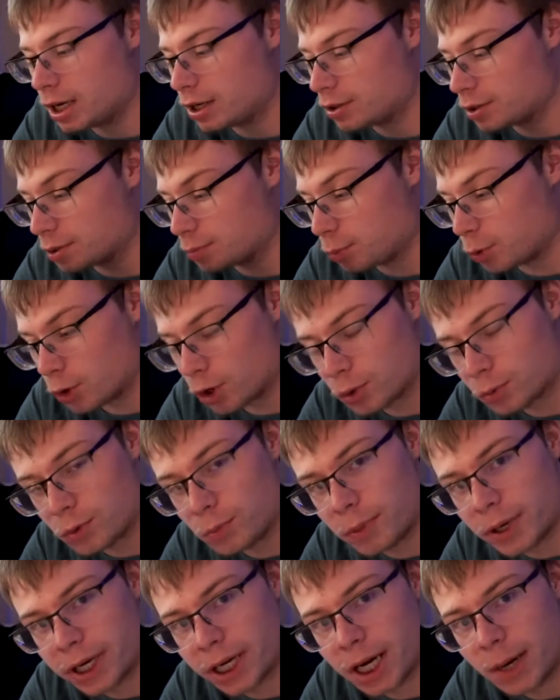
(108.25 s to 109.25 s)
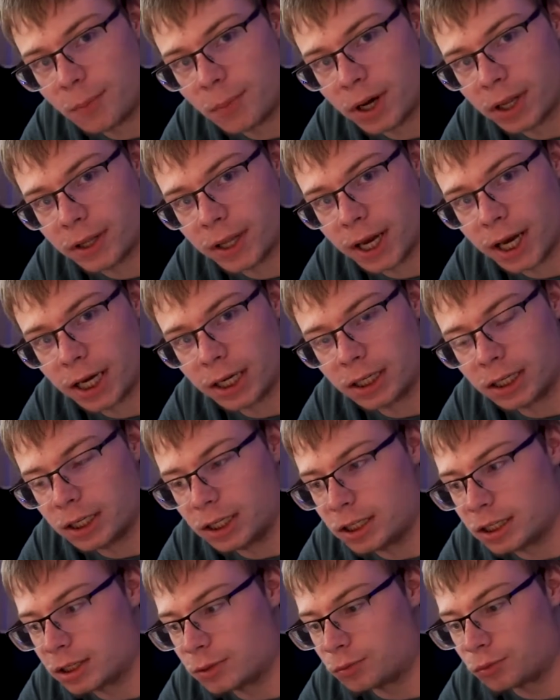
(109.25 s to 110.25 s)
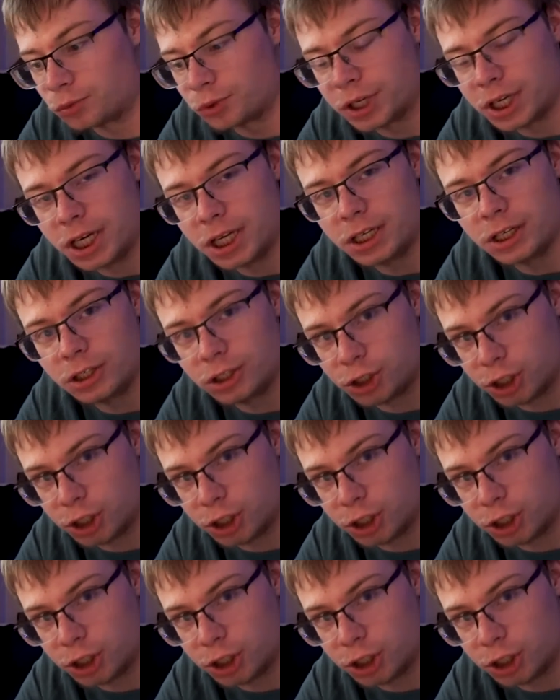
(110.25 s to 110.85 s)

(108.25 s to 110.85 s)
The board will pick up on that, read